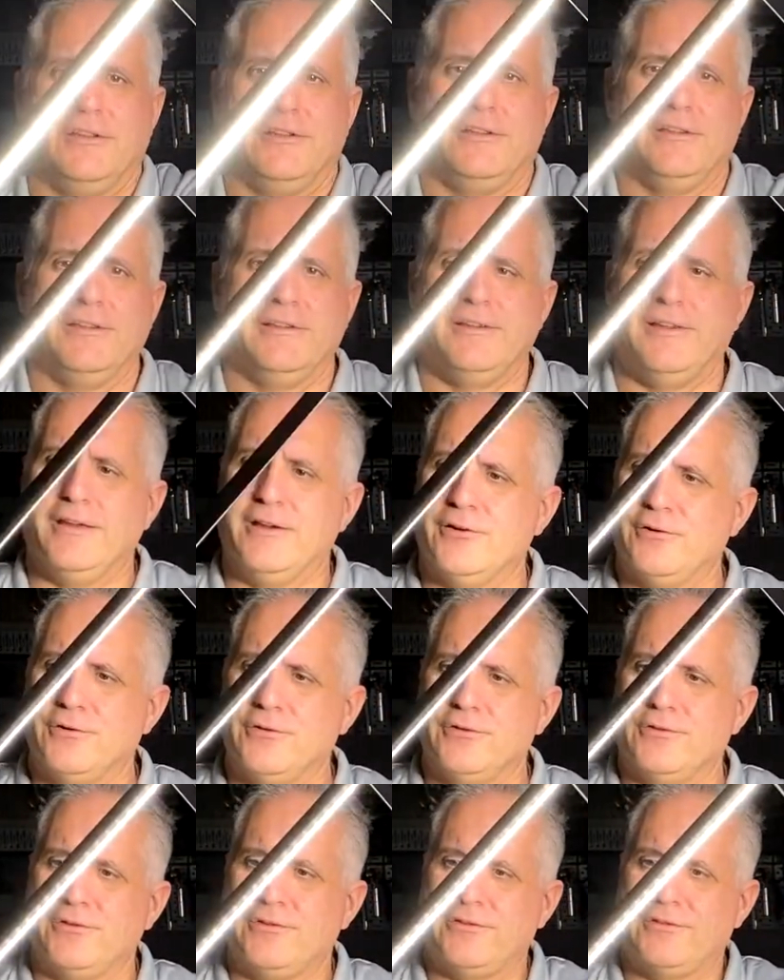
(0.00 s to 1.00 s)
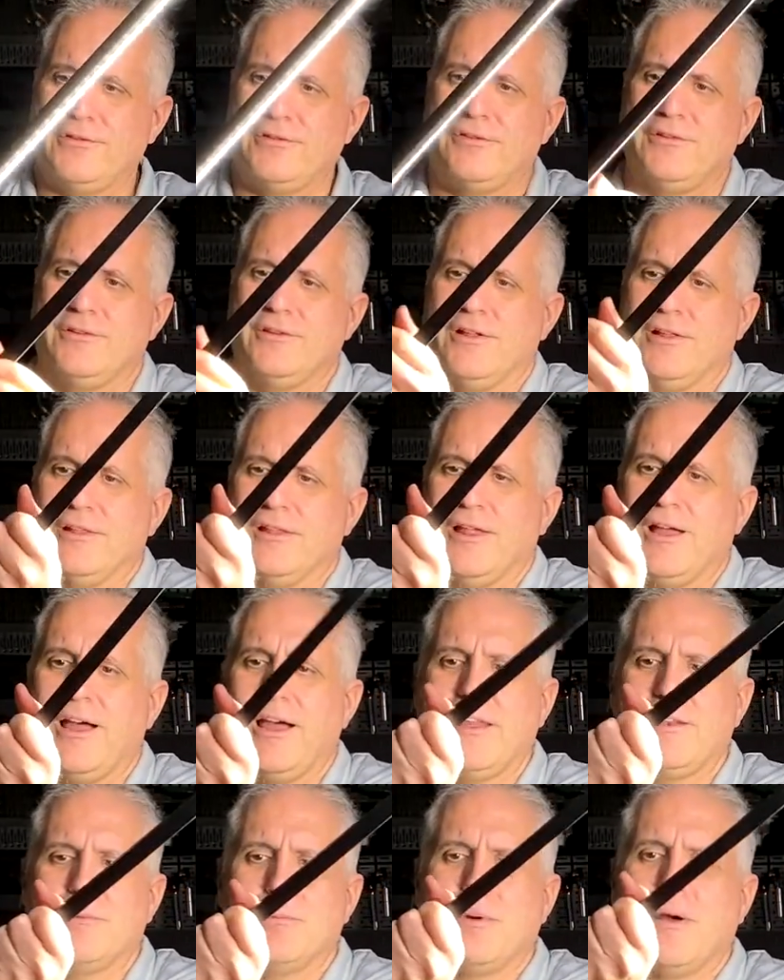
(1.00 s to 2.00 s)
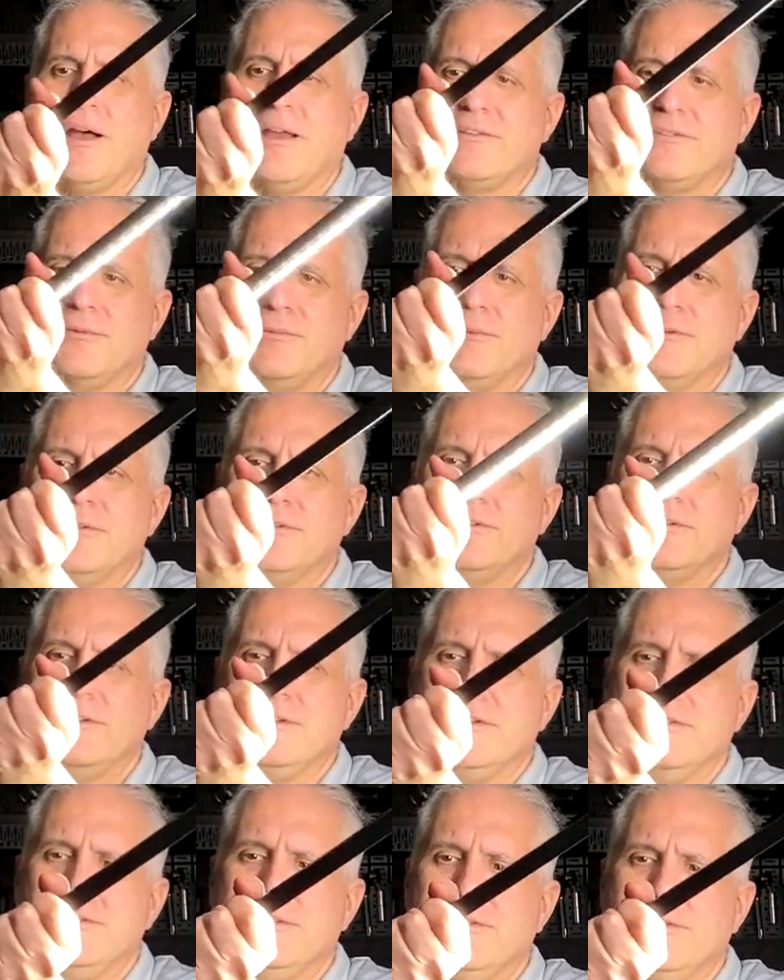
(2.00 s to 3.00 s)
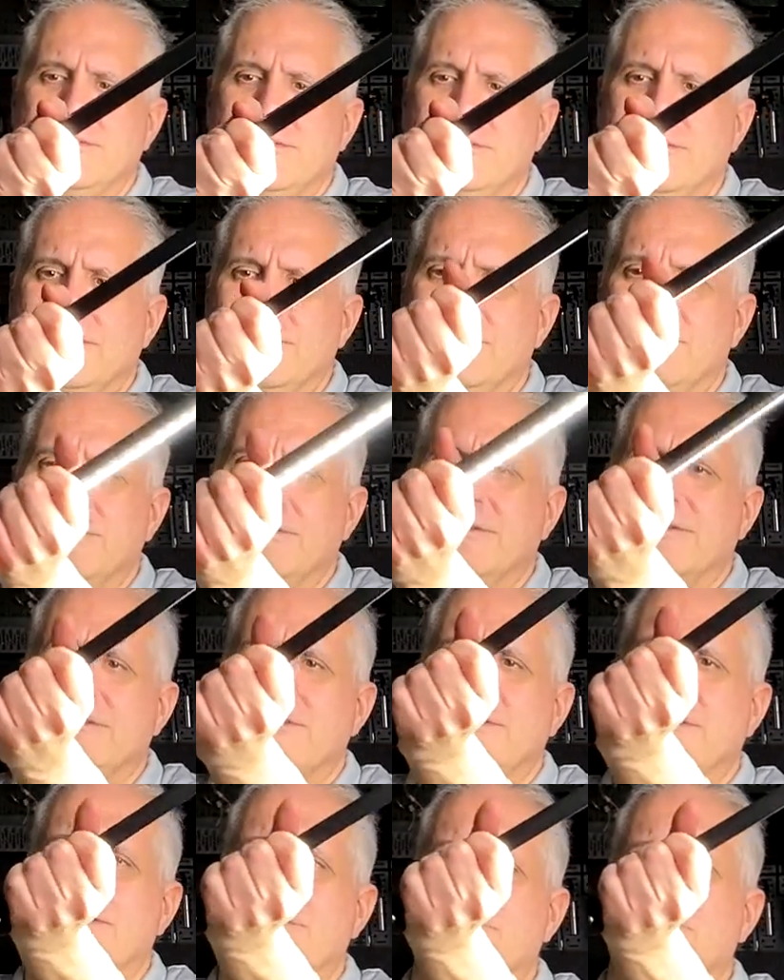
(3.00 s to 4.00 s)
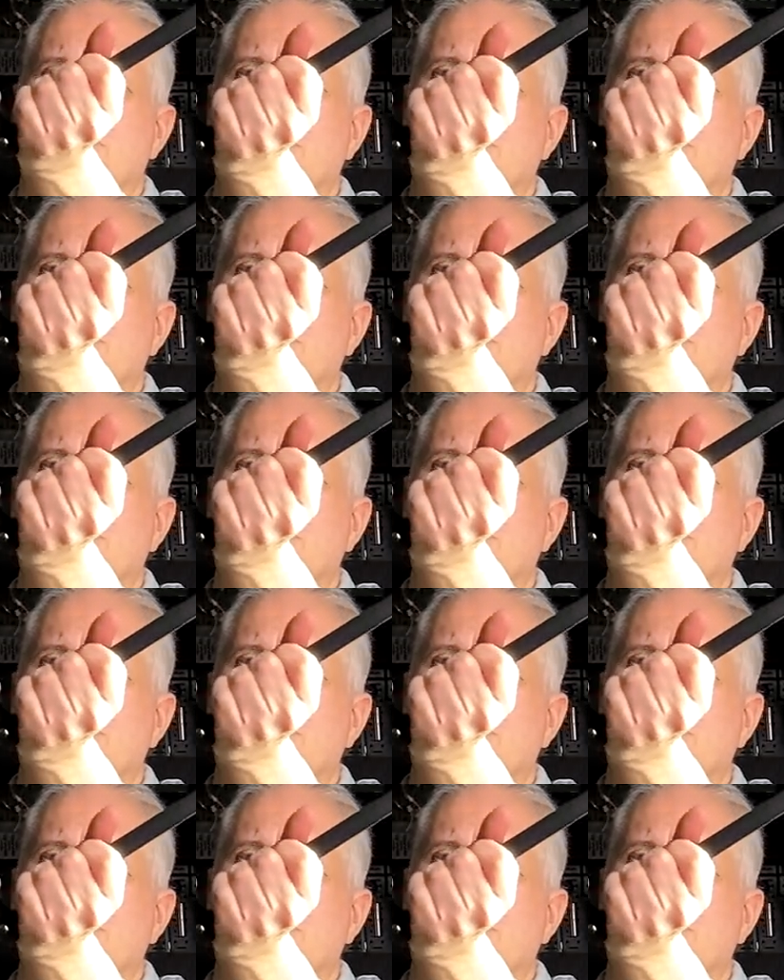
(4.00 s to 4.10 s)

There's a lot of possibilities that you could